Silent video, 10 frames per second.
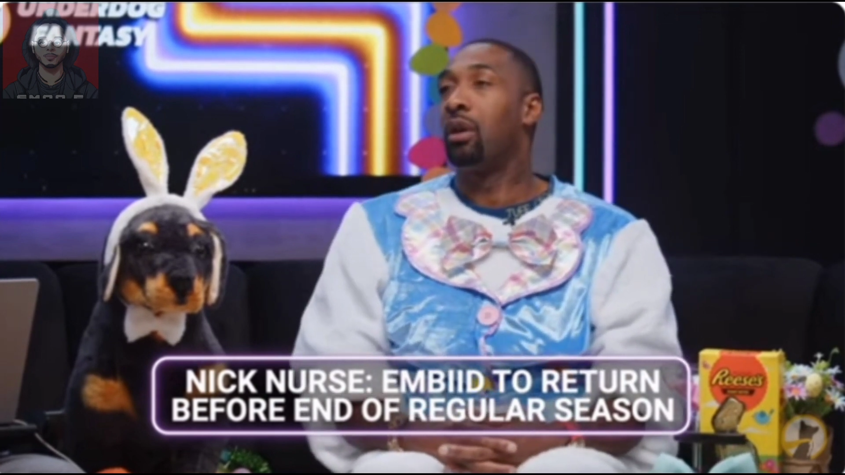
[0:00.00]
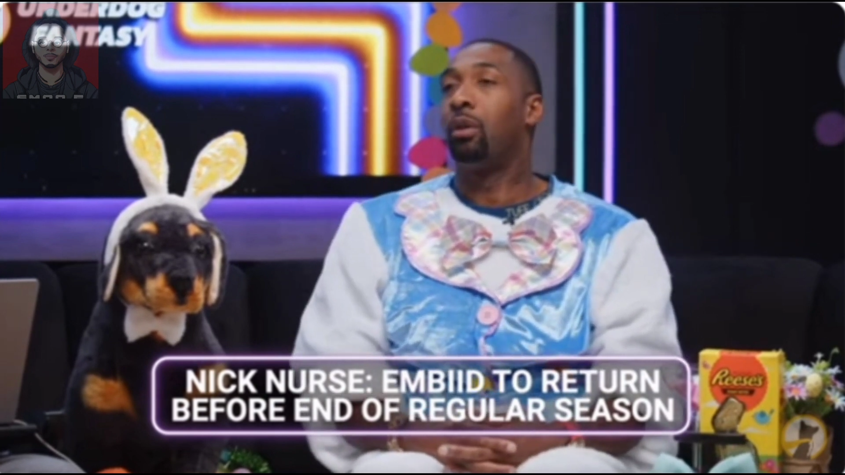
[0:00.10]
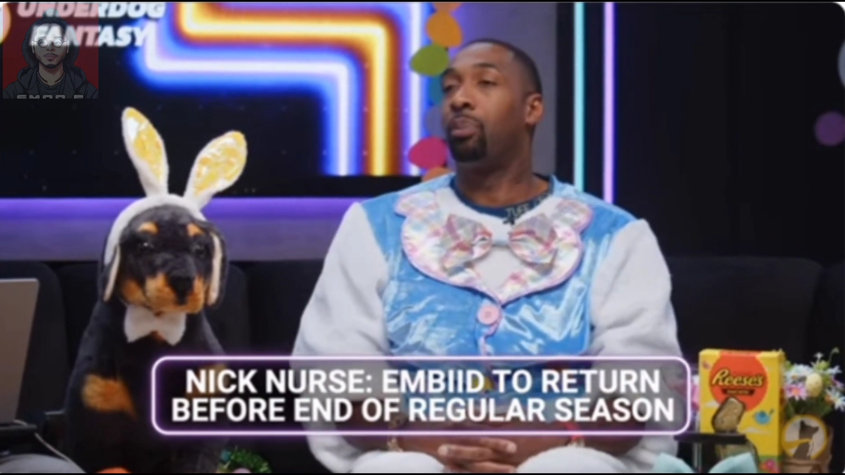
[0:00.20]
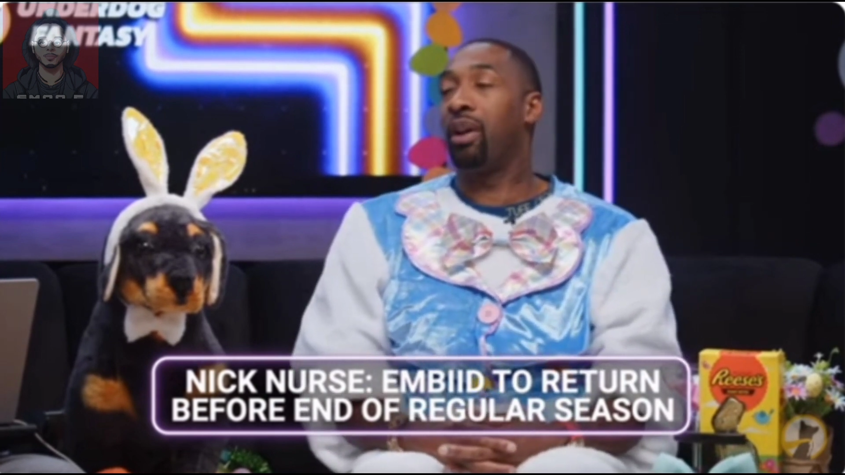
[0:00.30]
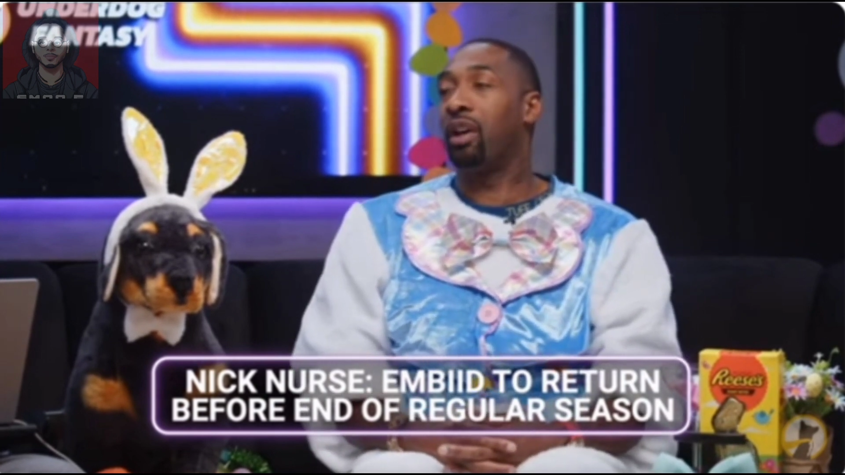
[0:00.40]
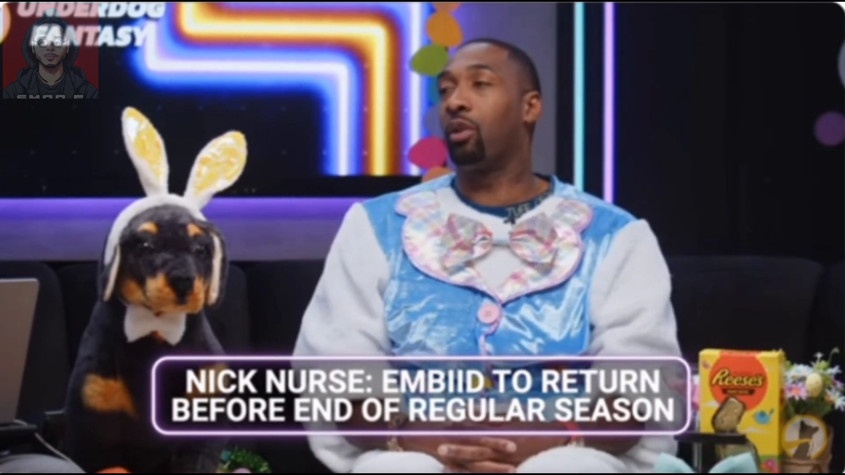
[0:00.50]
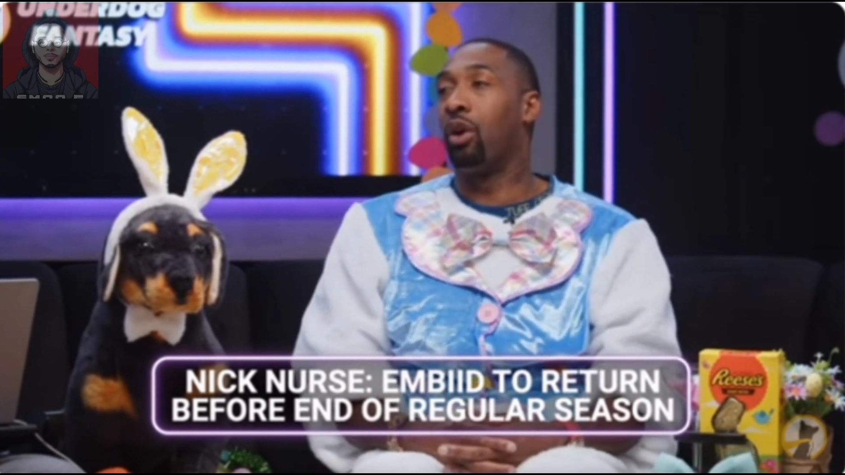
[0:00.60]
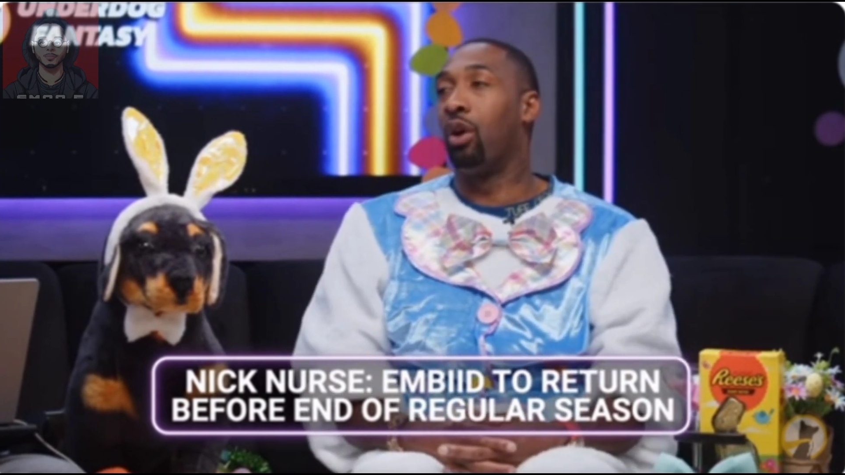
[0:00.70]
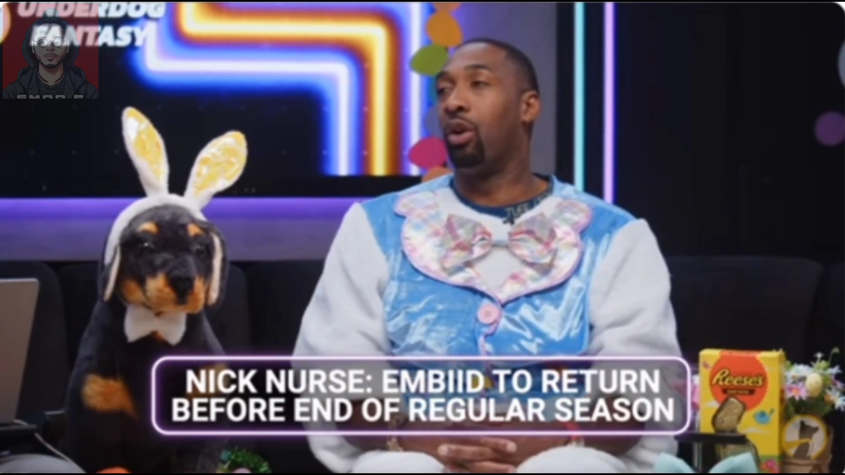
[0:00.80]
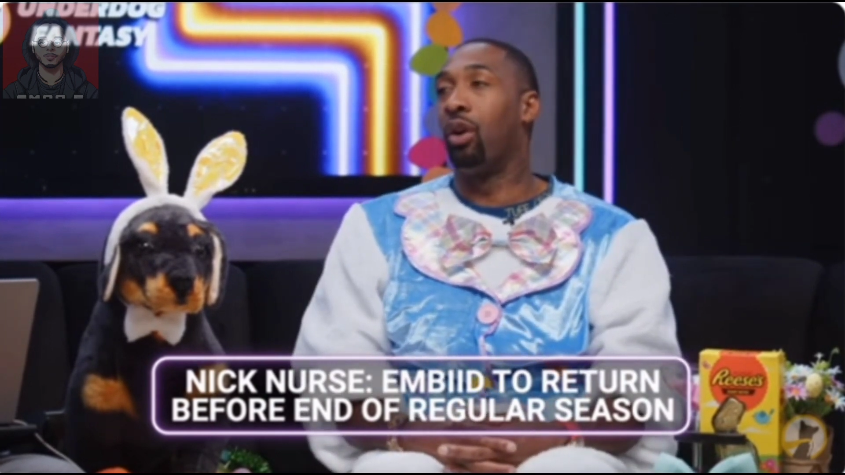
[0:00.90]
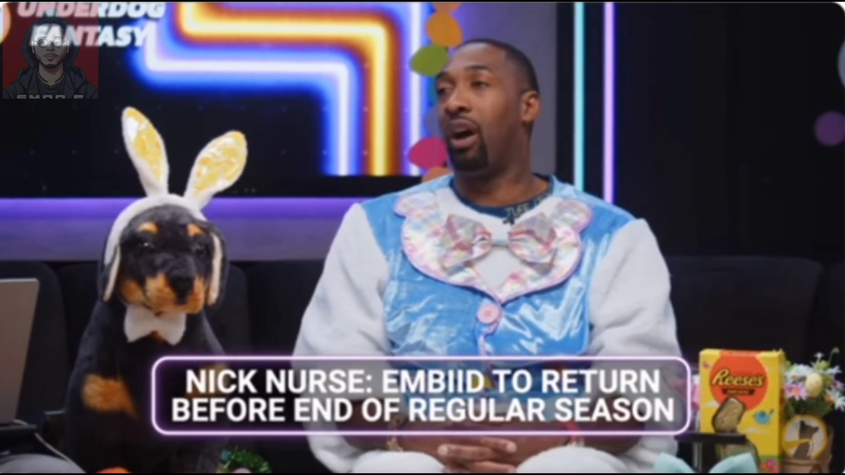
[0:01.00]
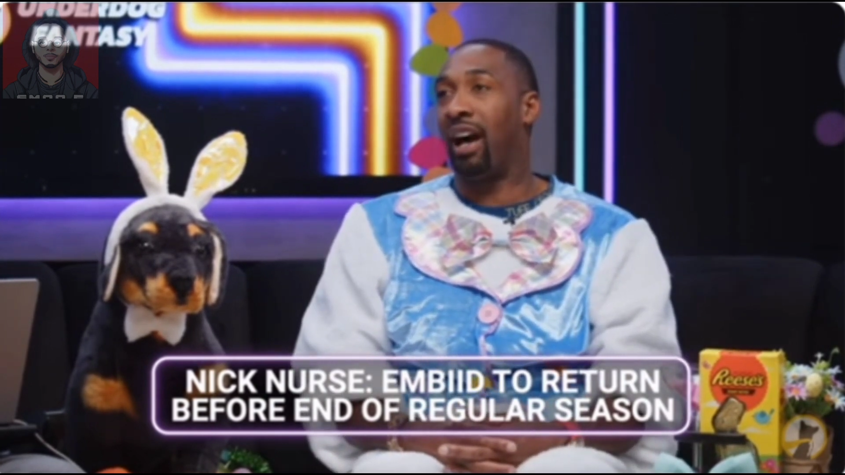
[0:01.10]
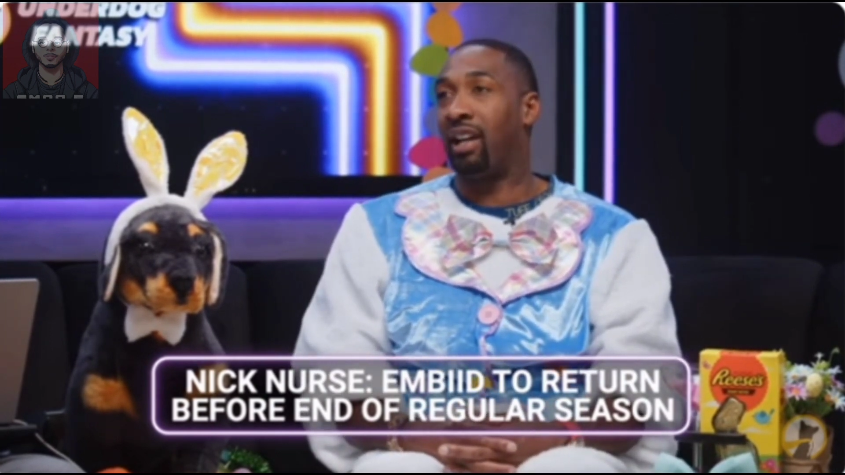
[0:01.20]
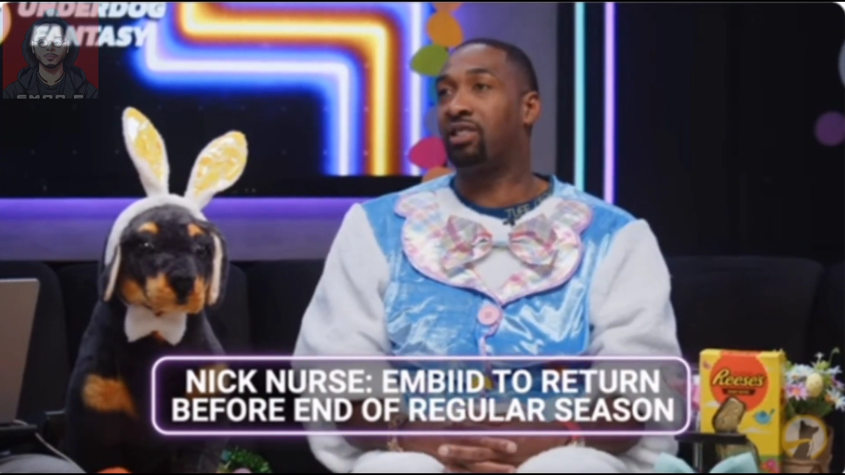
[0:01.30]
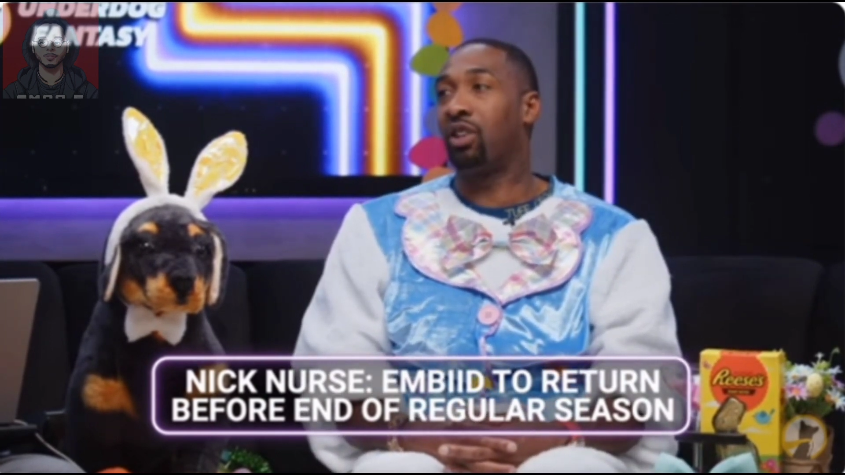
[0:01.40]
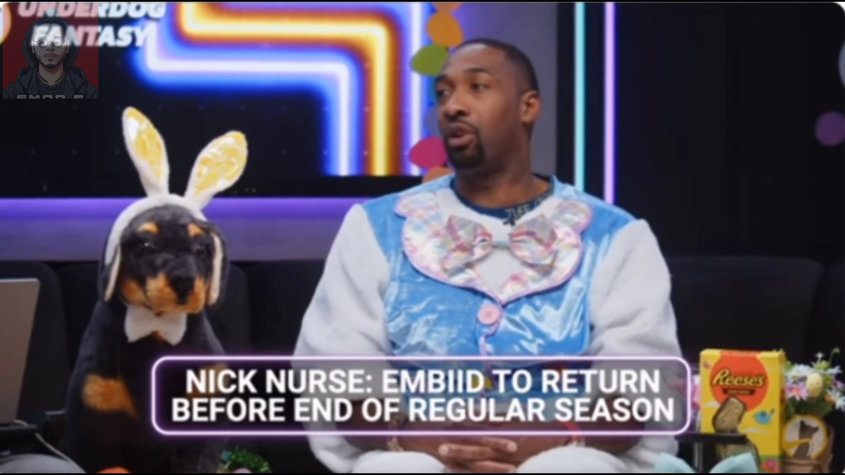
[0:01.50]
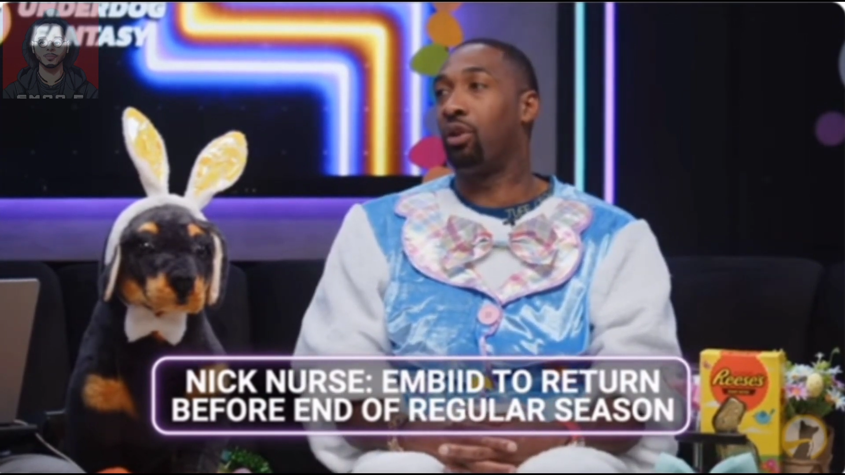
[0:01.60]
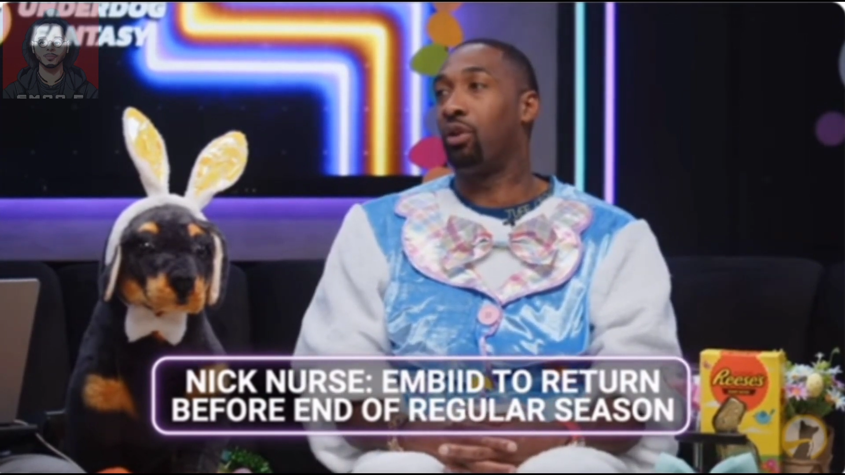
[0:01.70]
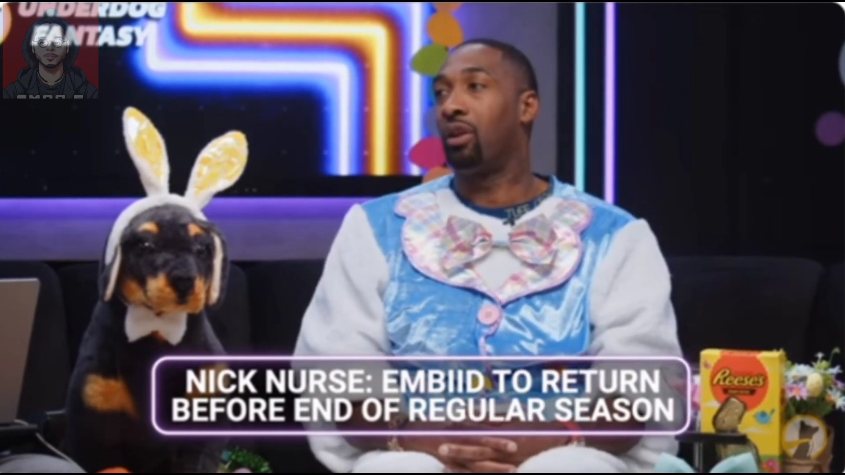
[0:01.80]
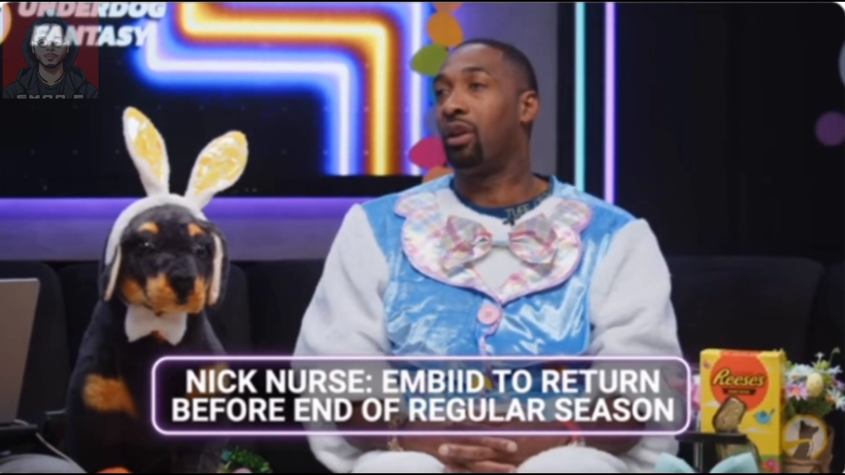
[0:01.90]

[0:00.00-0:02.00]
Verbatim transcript: pick and roll, ISO,